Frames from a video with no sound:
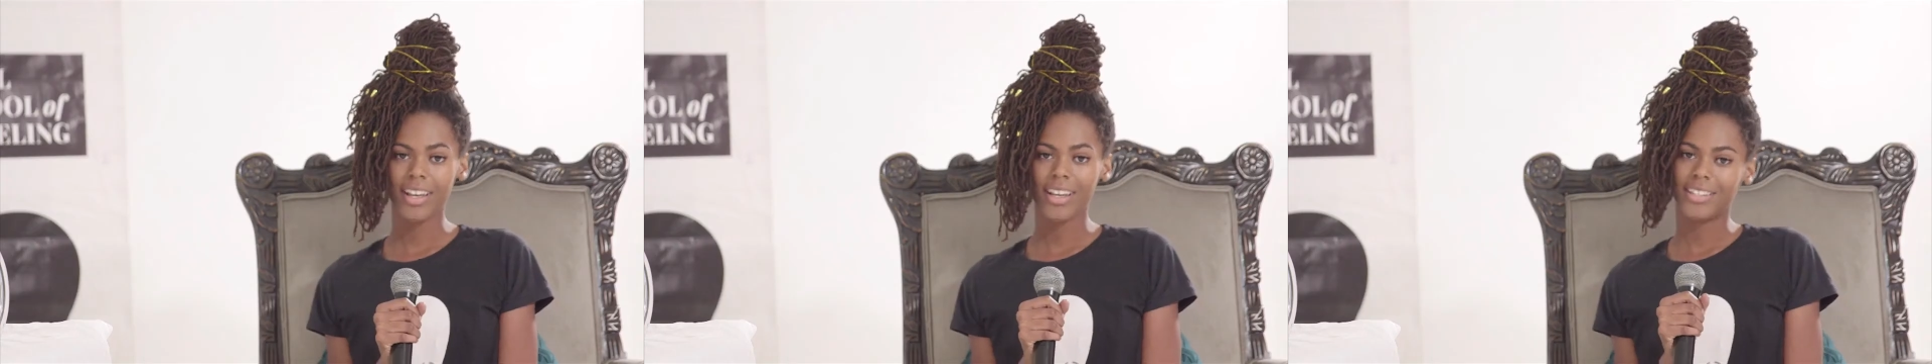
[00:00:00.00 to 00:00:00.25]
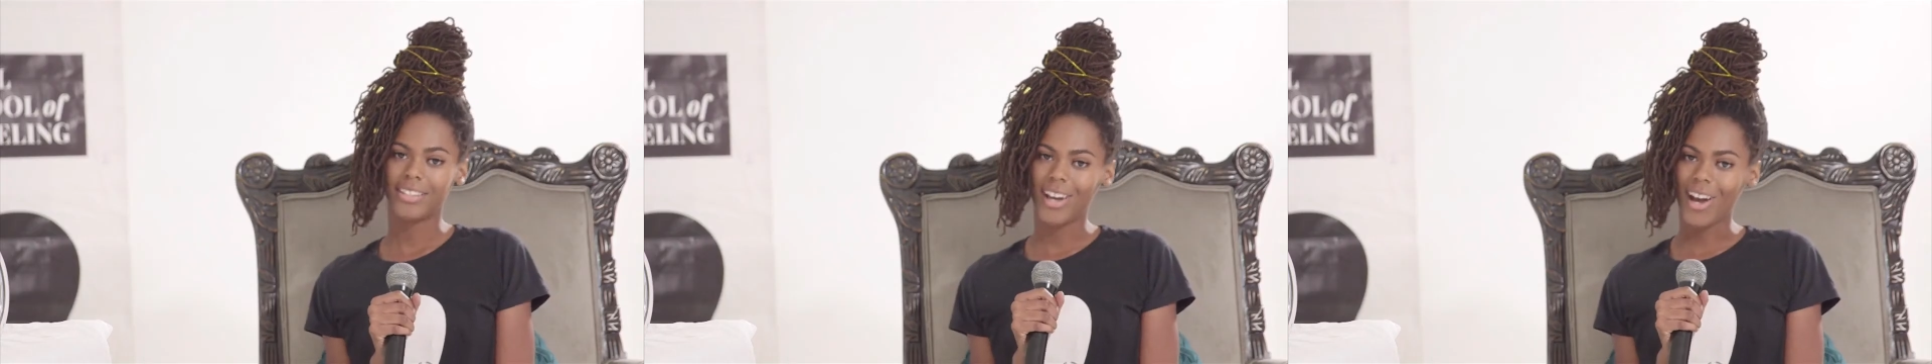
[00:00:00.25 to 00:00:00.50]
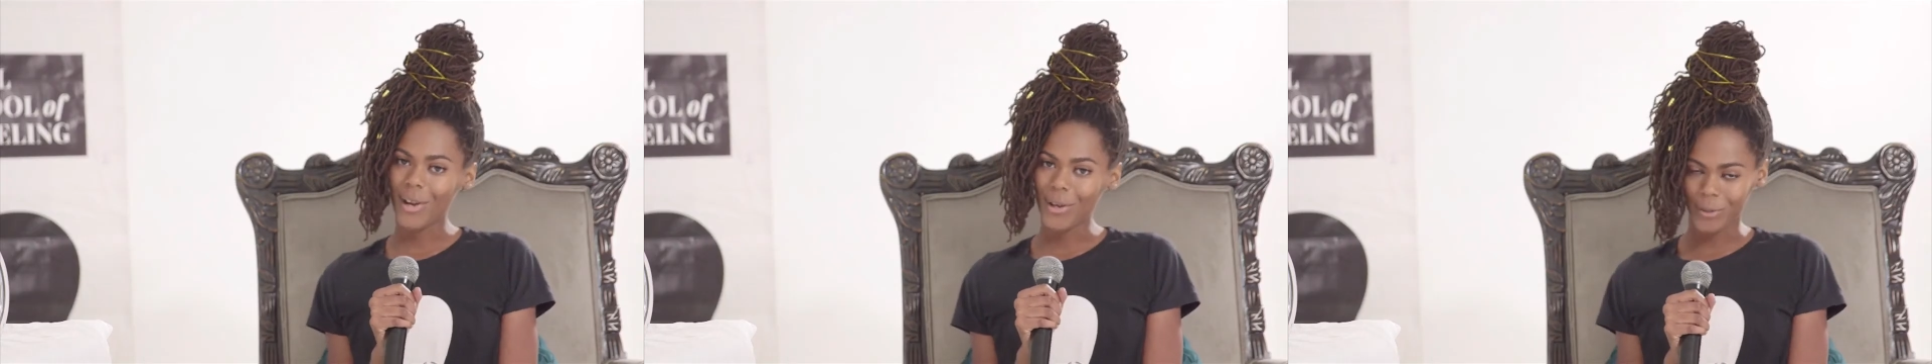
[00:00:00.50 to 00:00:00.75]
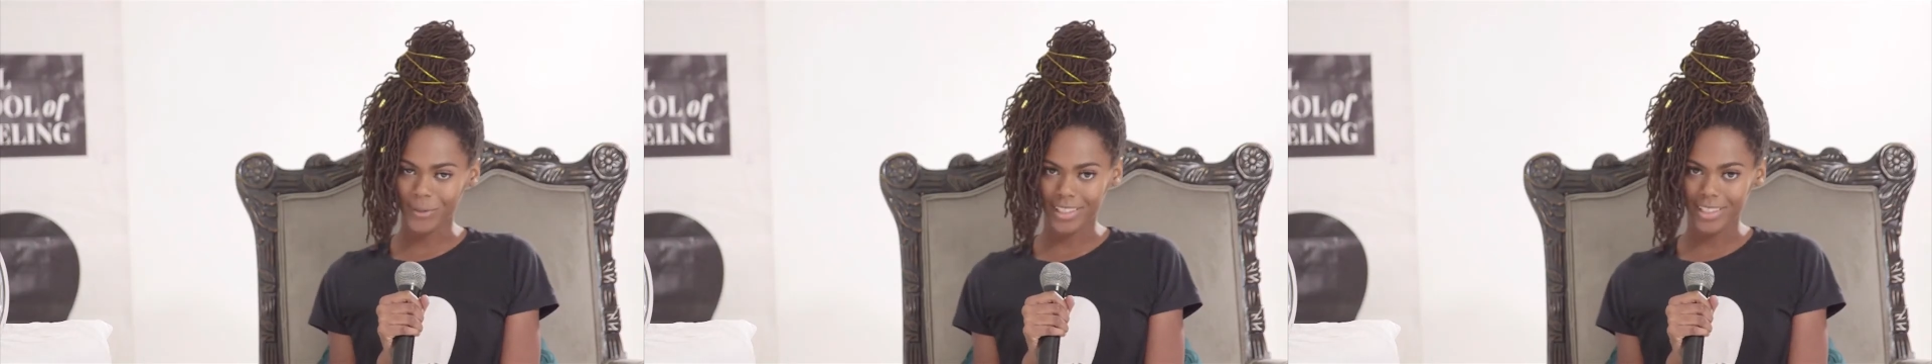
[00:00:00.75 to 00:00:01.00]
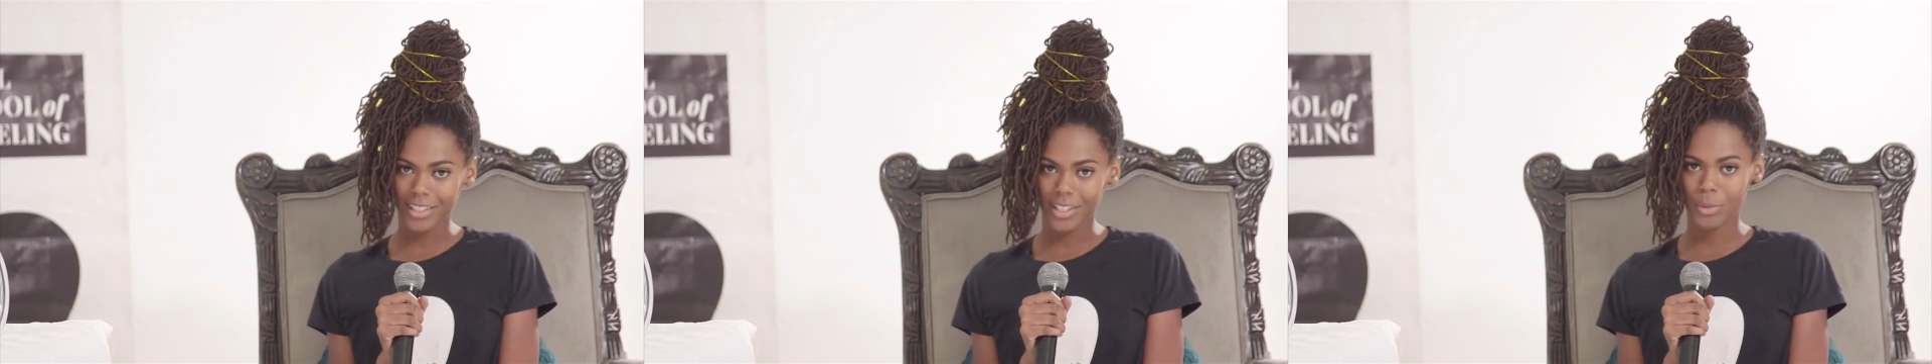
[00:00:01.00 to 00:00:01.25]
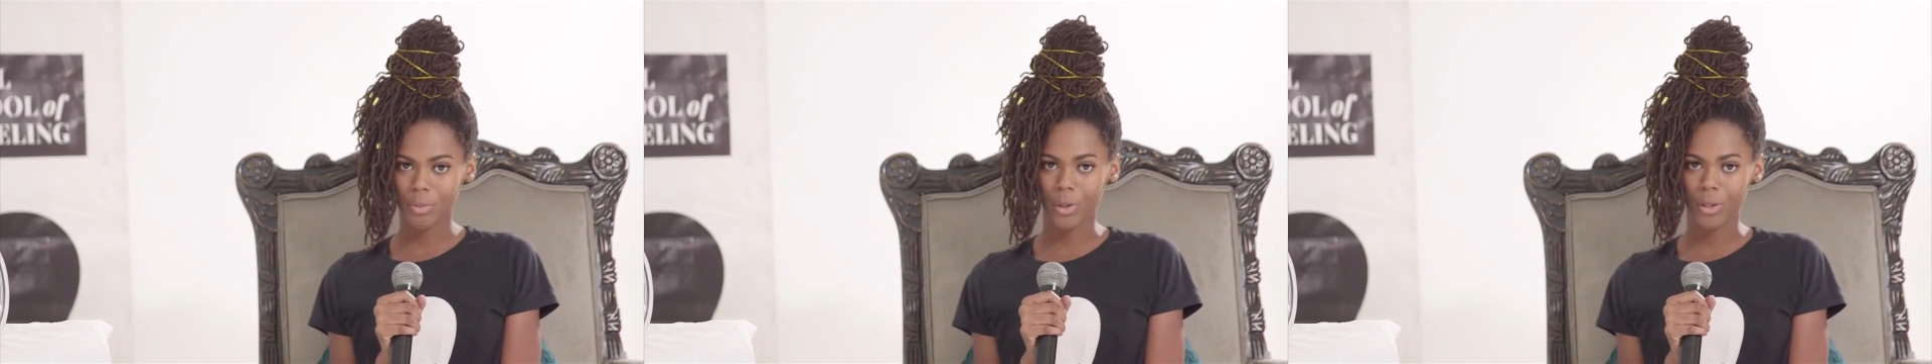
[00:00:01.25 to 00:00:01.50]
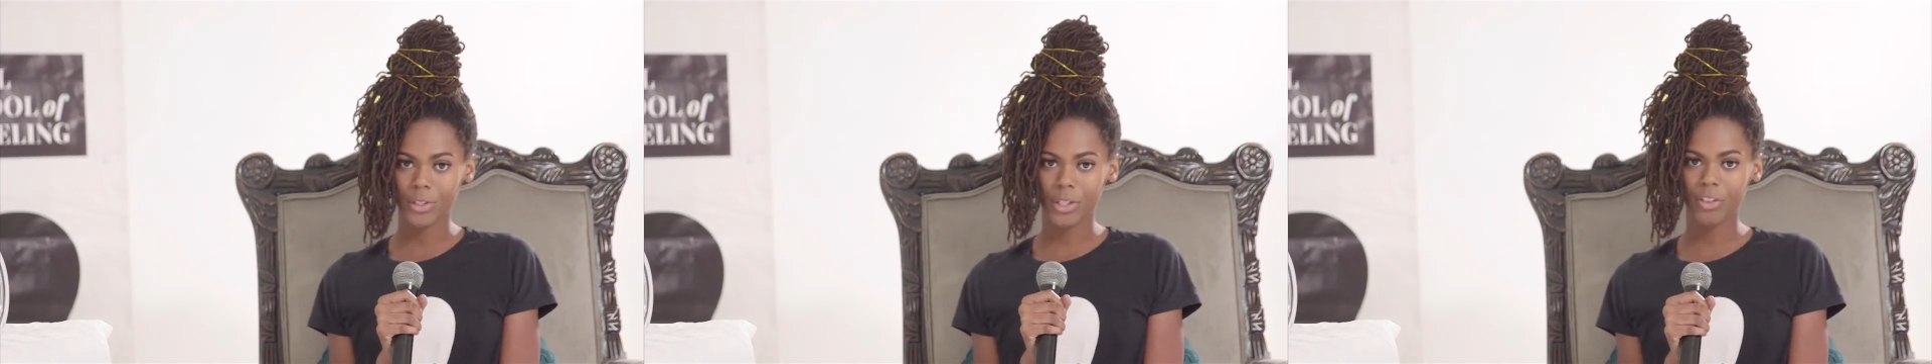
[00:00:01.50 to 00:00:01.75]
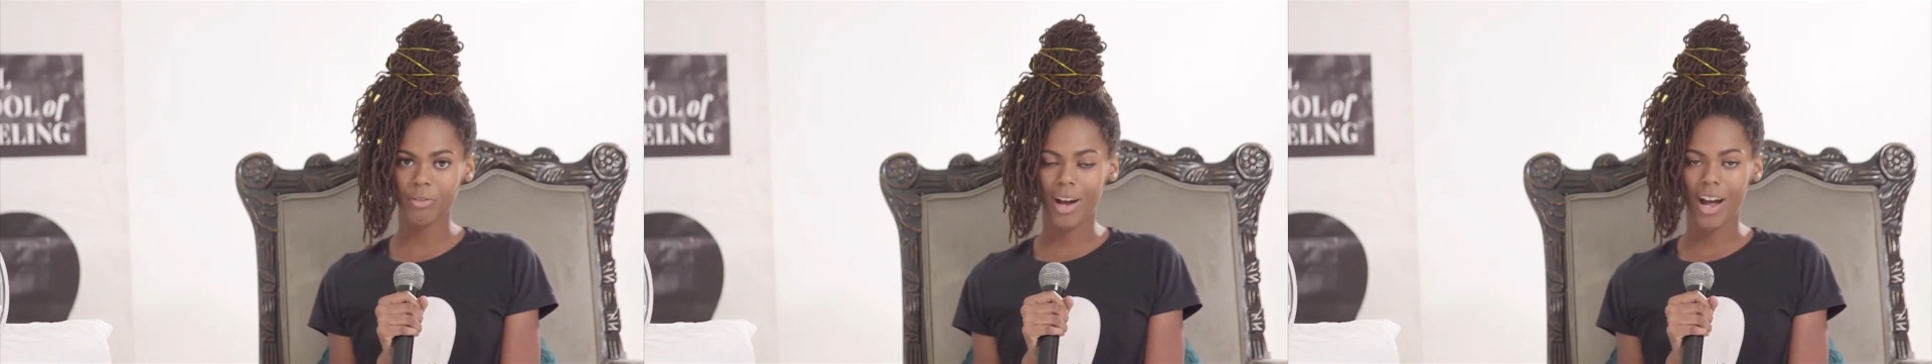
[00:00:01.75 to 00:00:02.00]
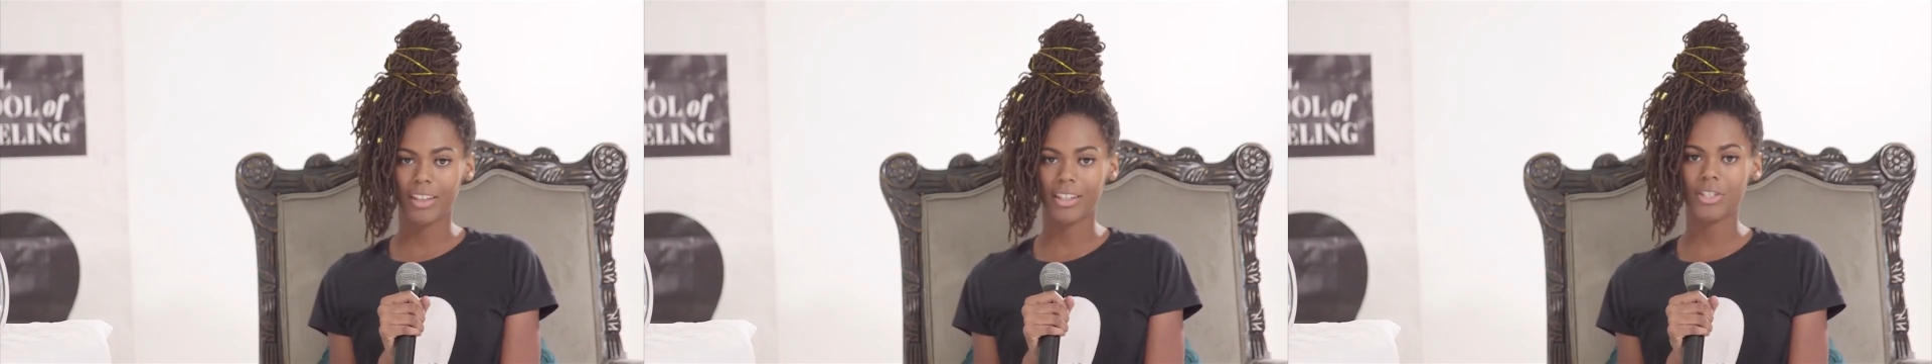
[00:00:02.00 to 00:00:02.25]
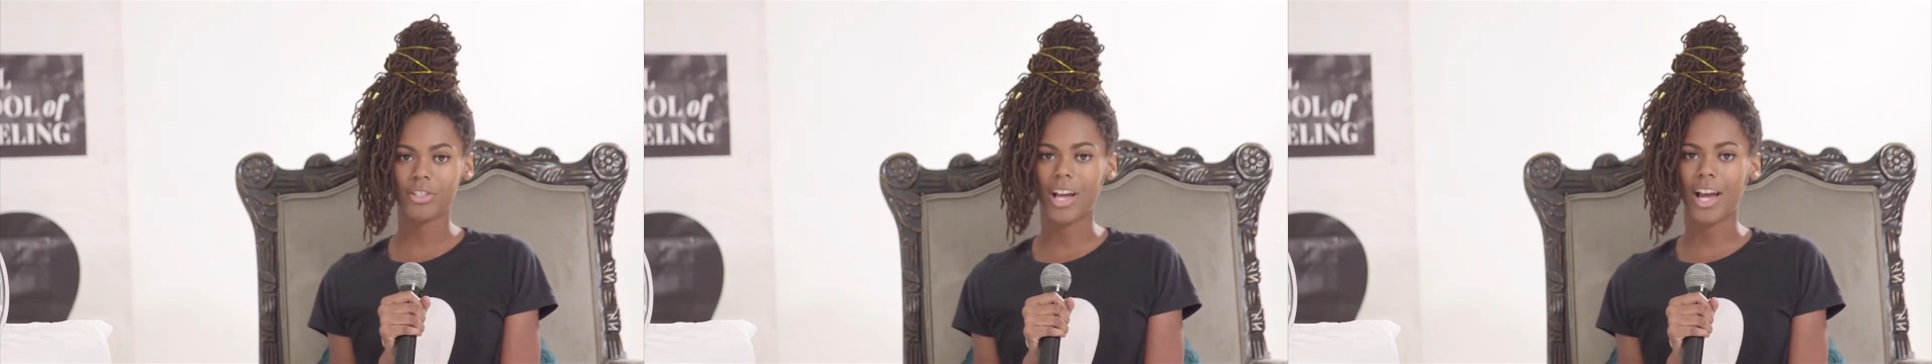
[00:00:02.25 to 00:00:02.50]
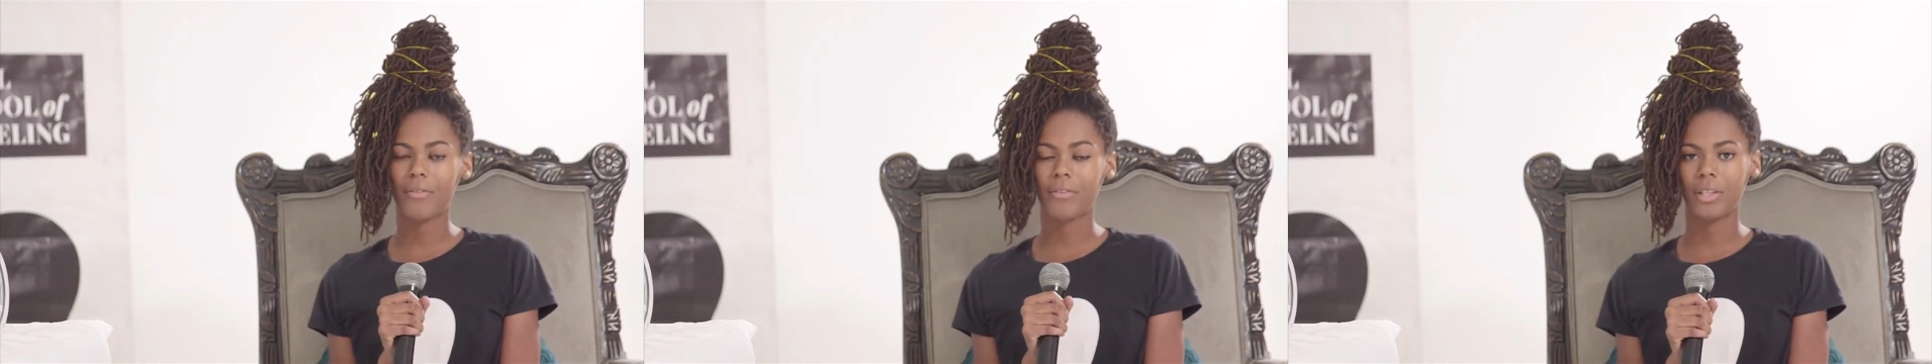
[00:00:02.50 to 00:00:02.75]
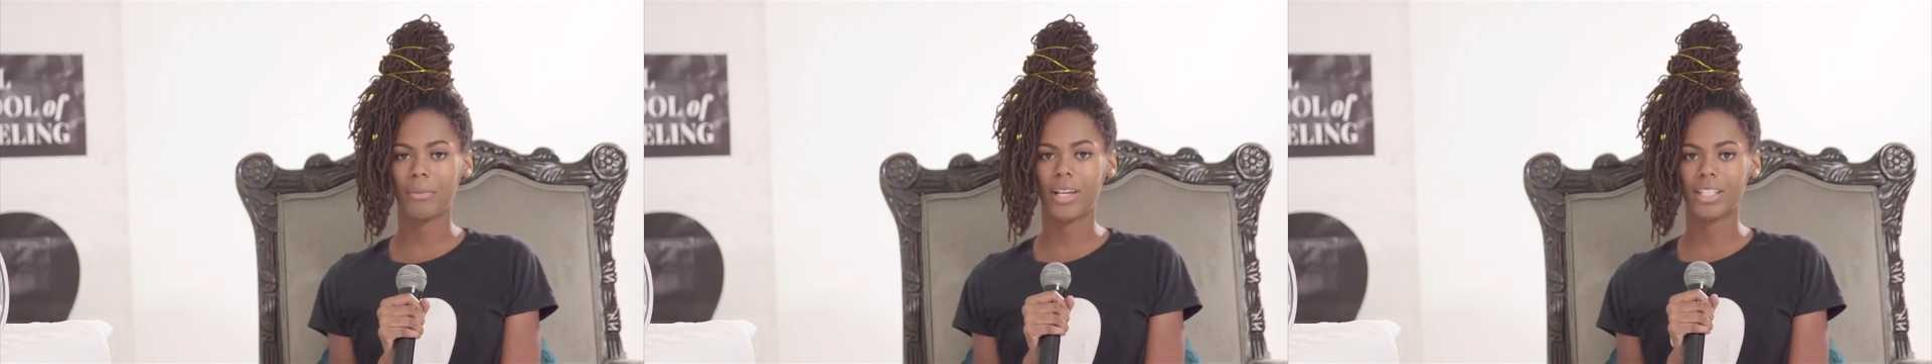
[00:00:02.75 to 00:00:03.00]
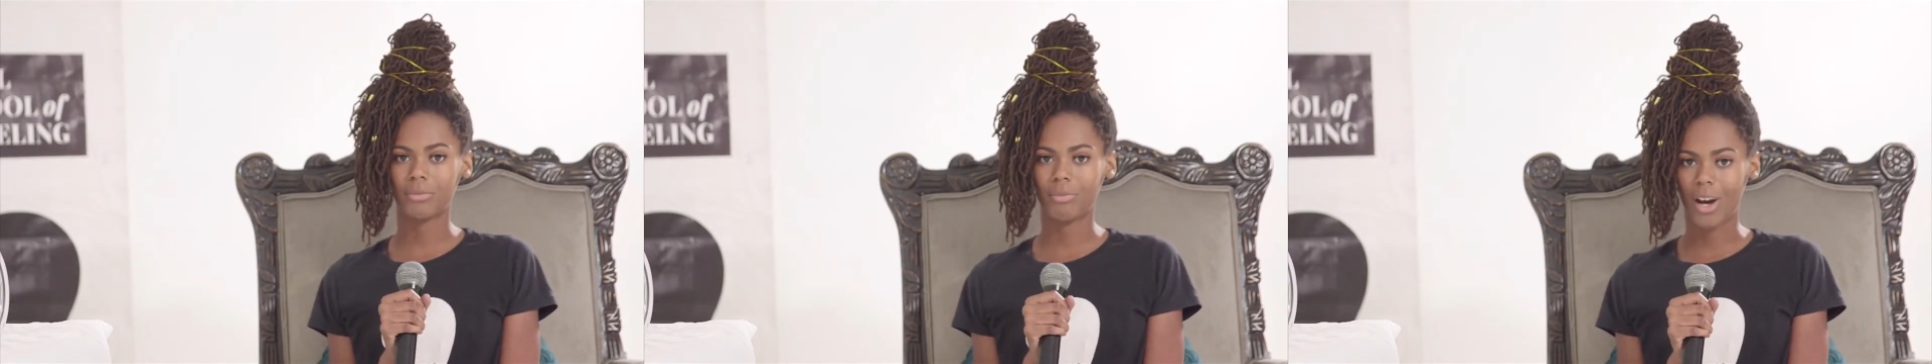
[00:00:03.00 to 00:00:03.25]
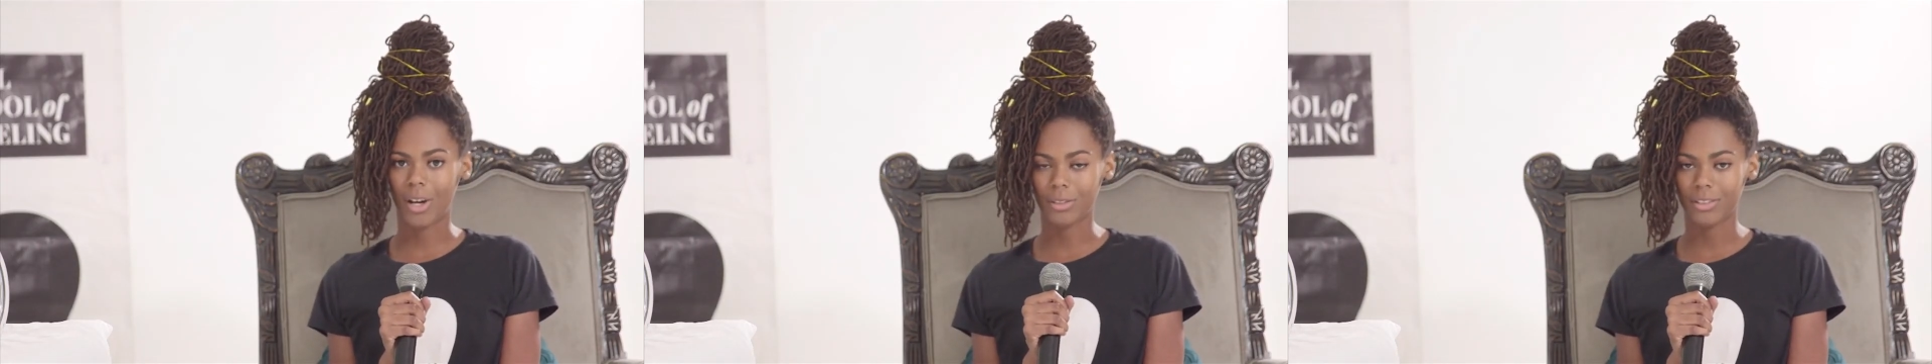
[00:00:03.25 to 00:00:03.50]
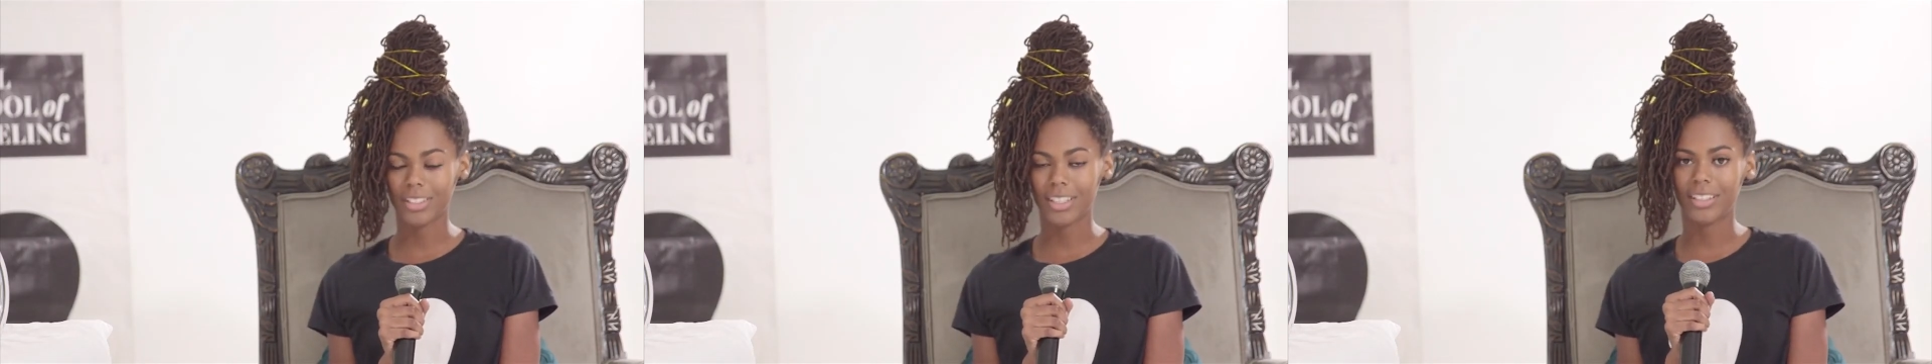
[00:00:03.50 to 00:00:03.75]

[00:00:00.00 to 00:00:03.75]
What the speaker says: Not only does Pearl School of Modeling strive for the best models,